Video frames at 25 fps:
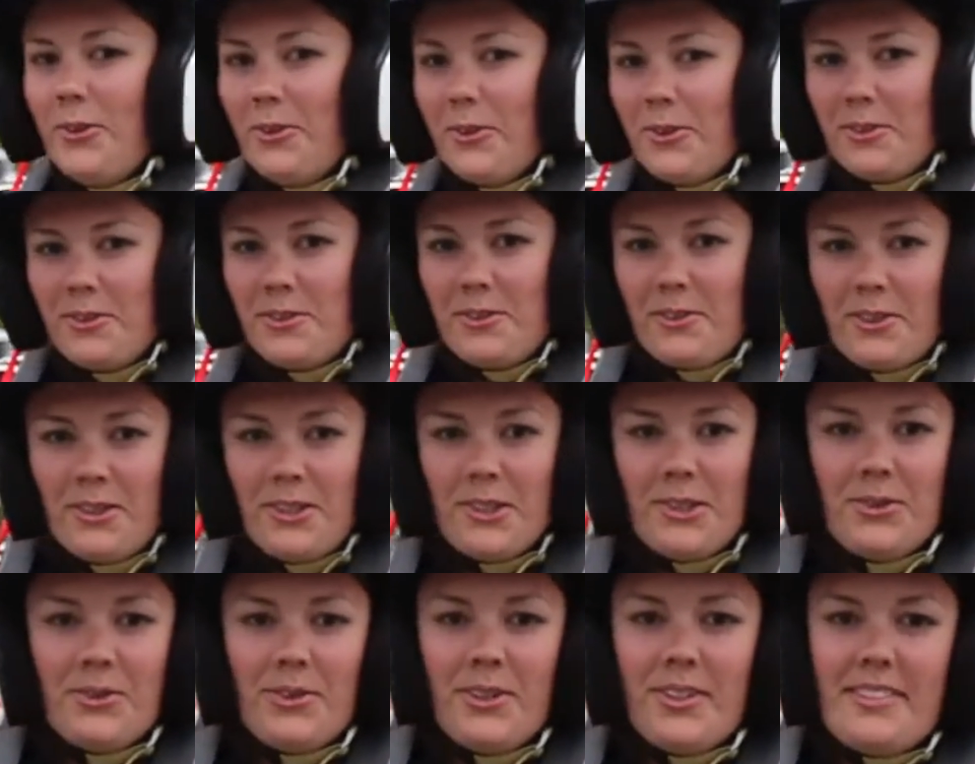We'll see
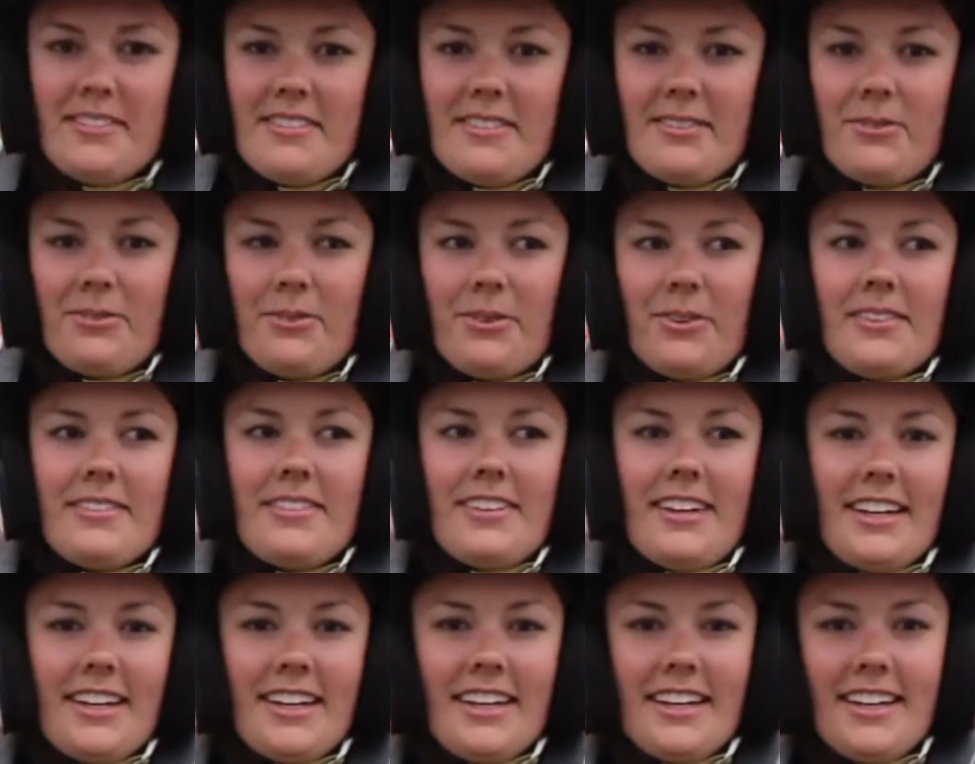once once
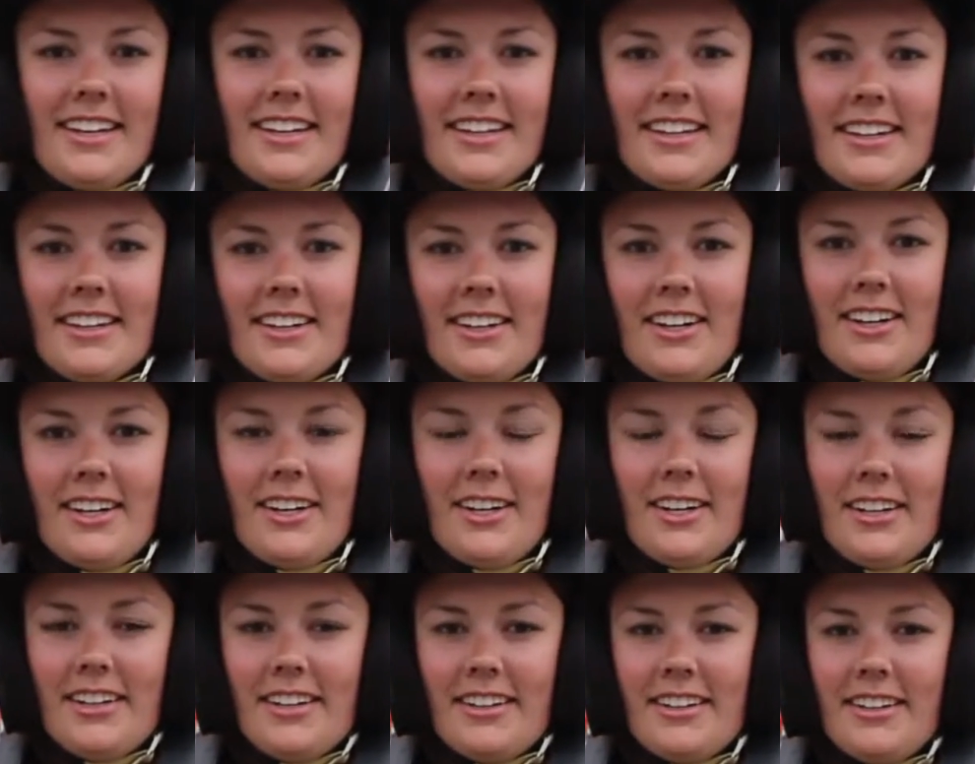I get in the car.
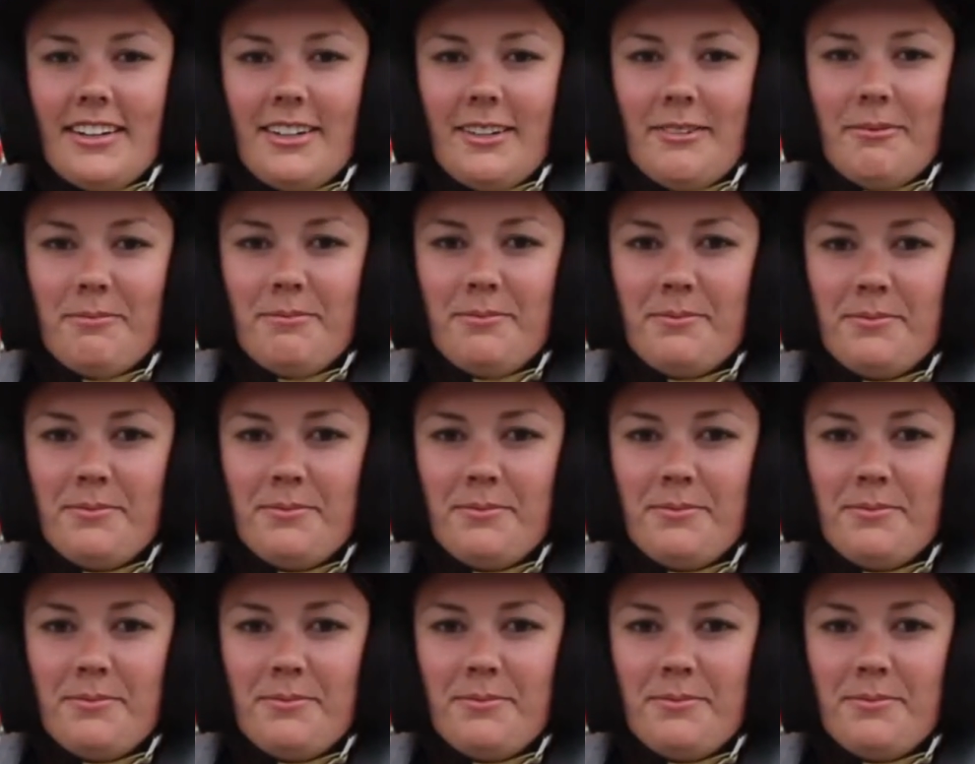Um,